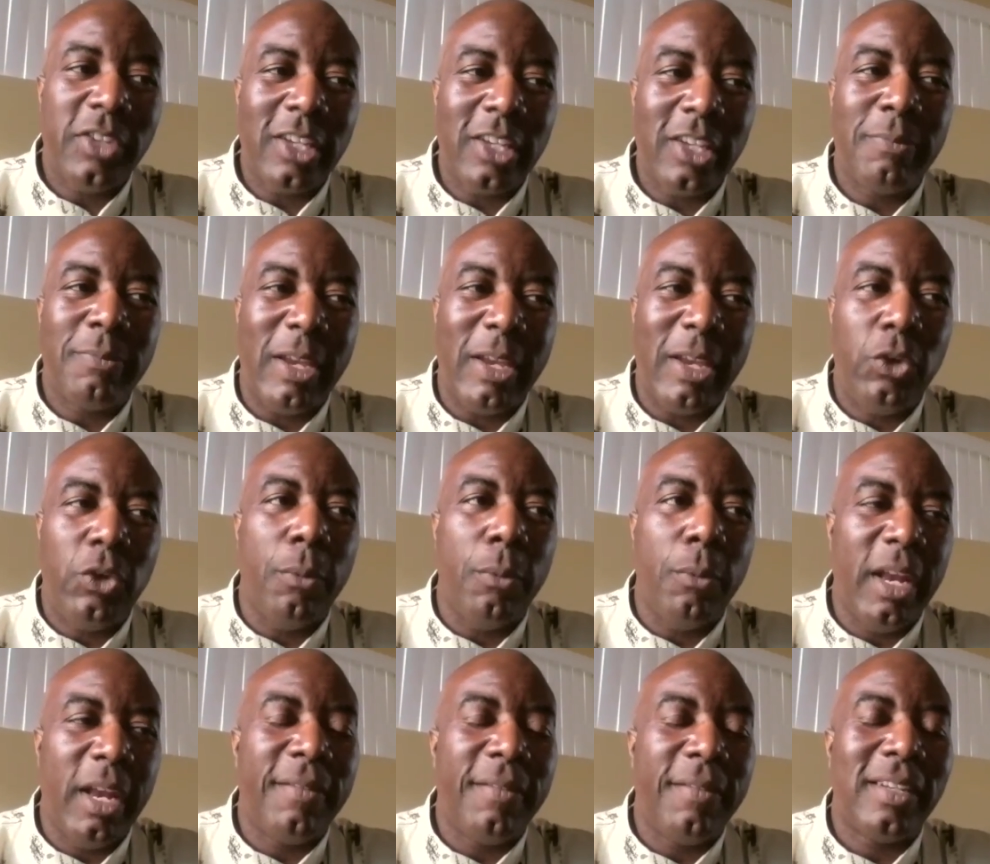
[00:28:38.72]
All these
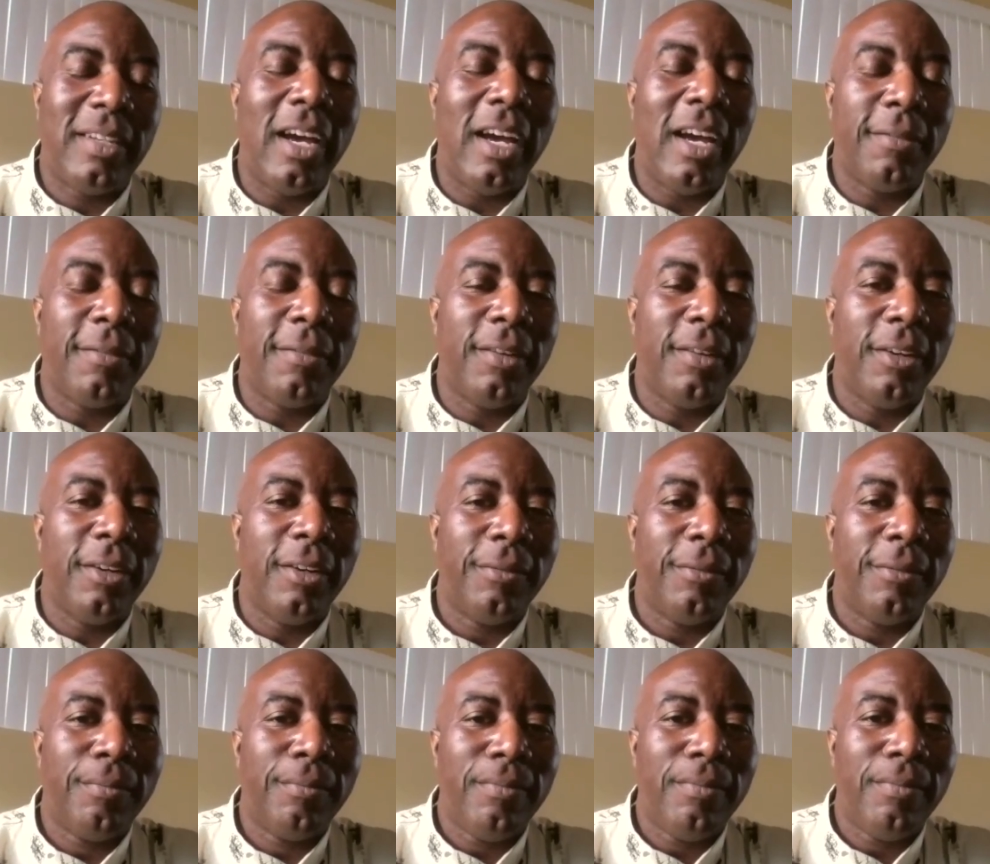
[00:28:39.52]
things make you a better
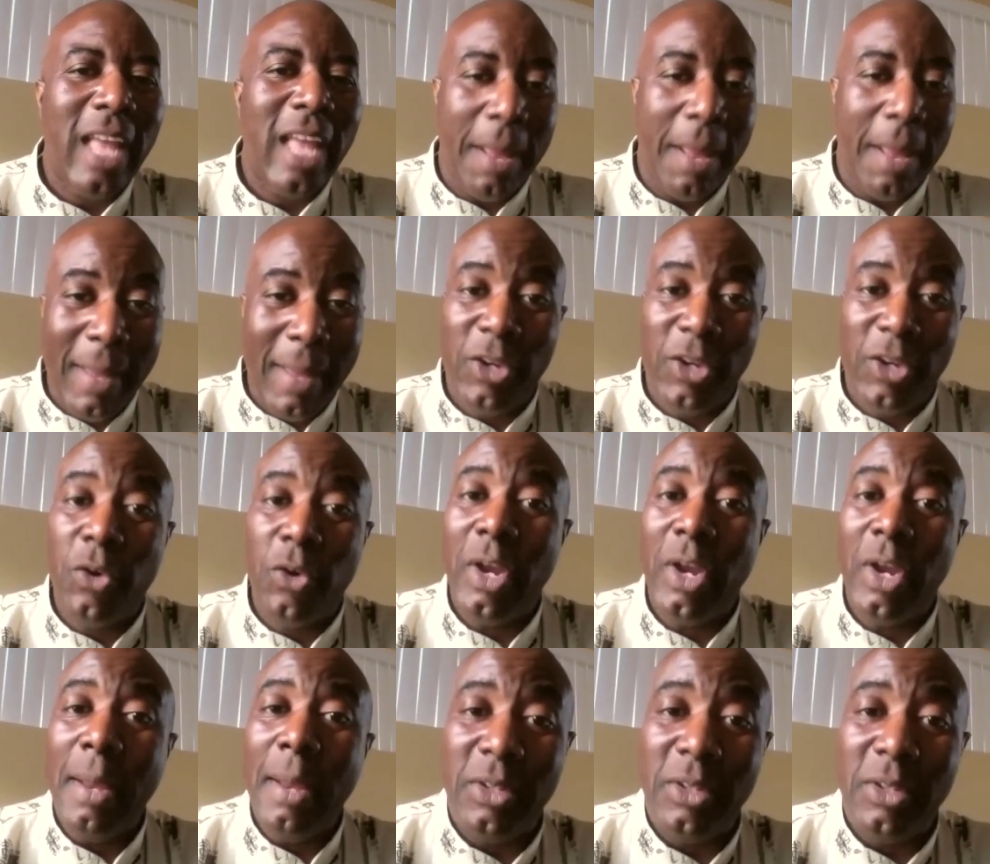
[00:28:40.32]
photographer
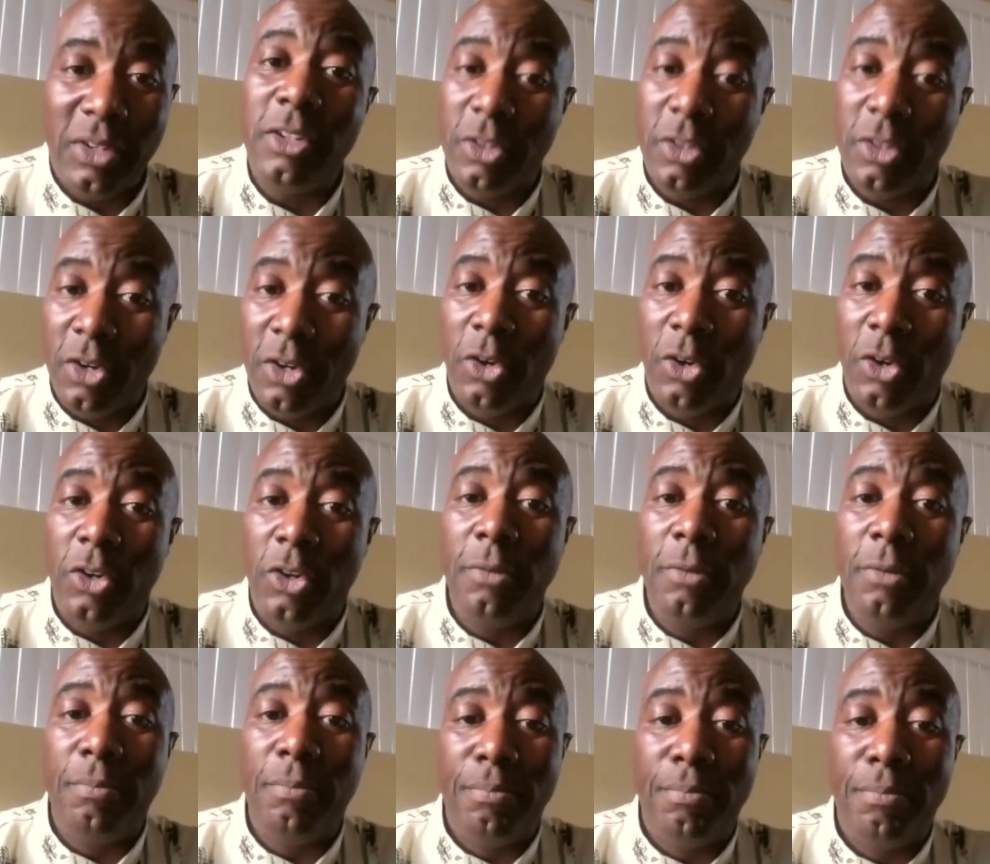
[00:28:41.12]
and make your
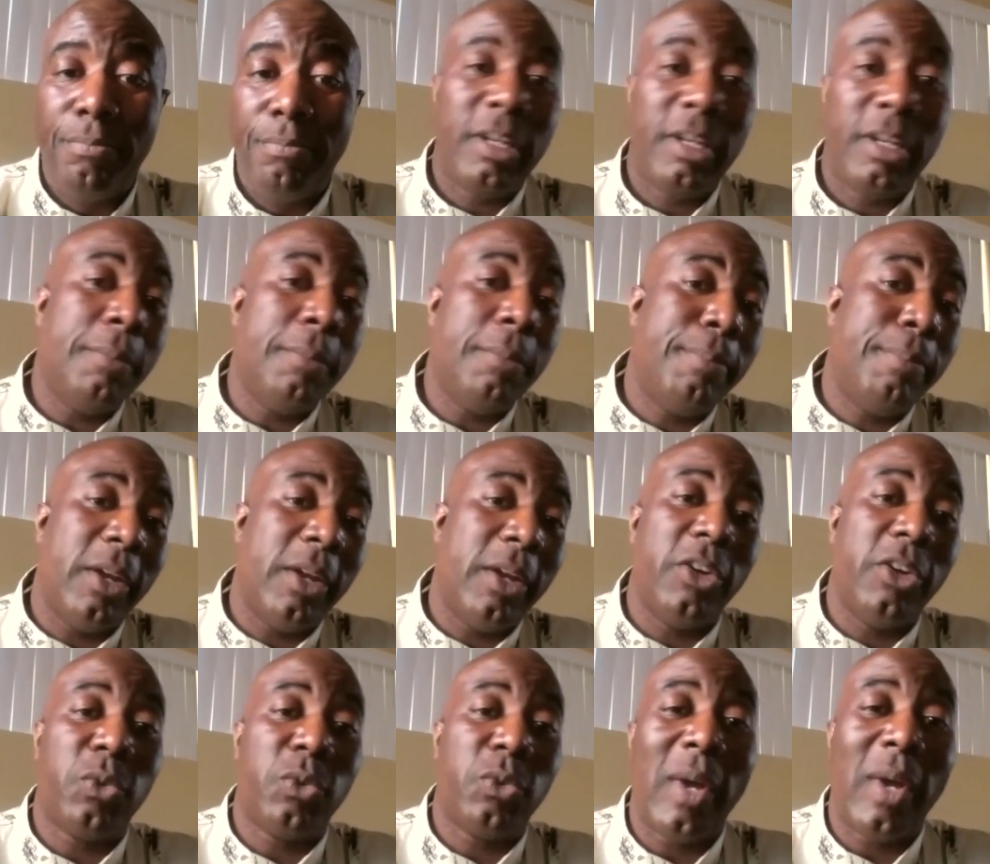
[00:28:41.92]
images in turn
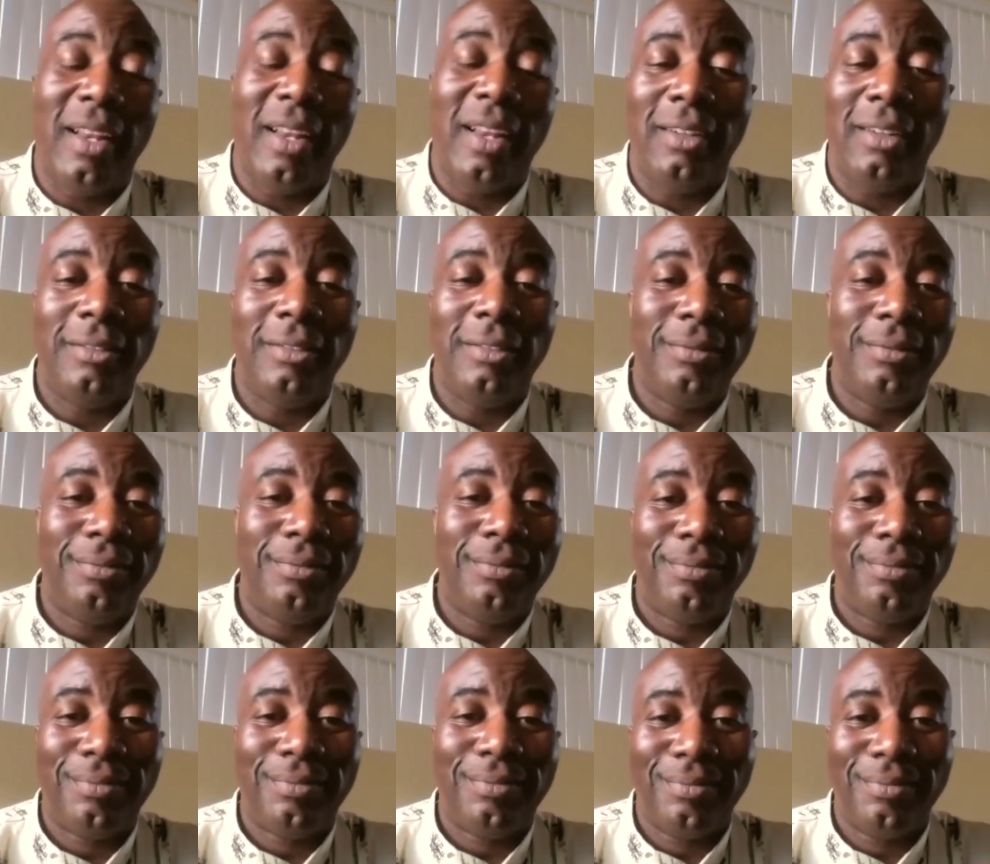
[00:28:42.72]
become better as
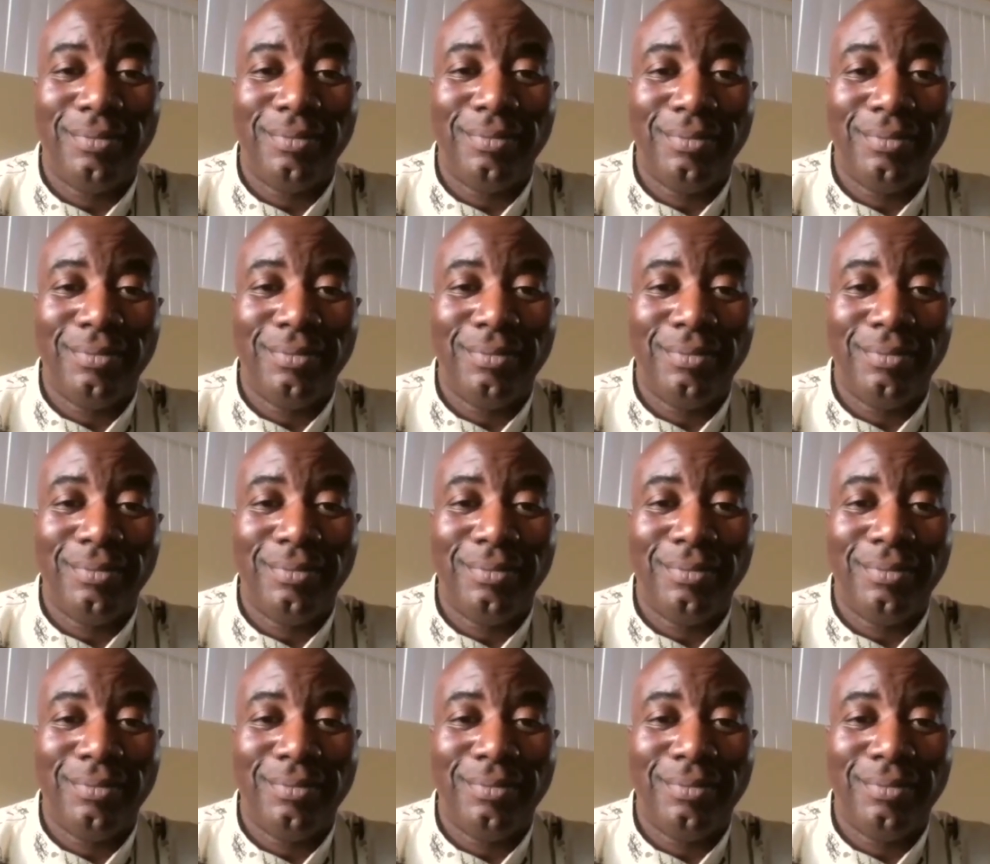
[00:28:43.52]
well.